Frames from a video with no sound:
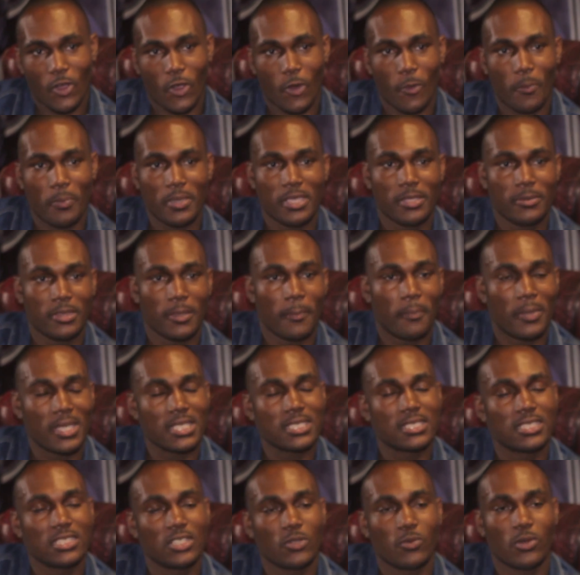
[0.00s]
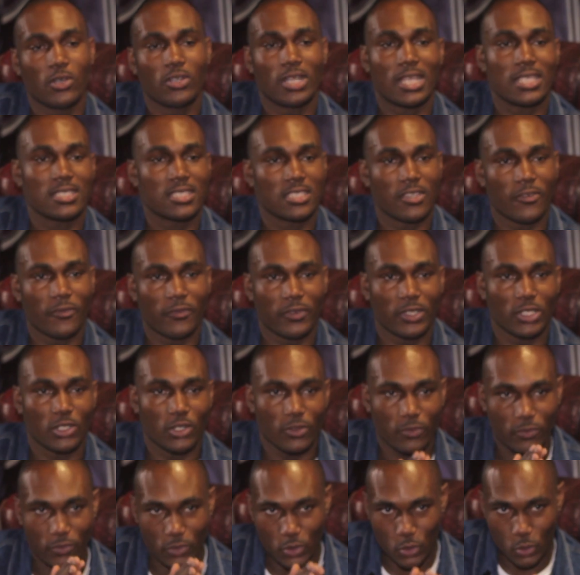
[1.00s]
Or be the best in the world at something
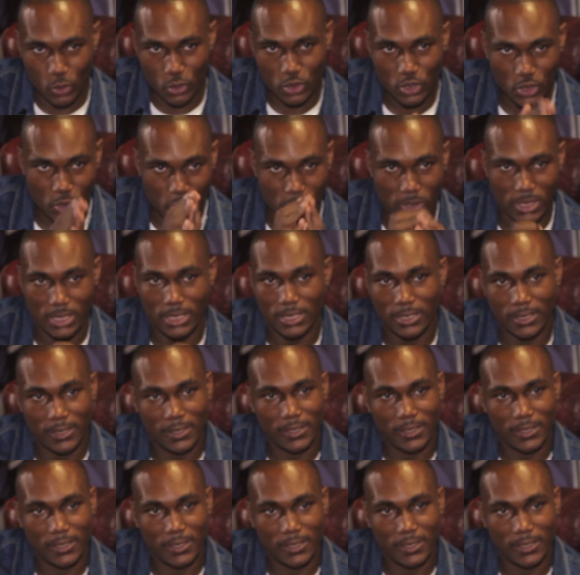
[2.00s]
of your choosing?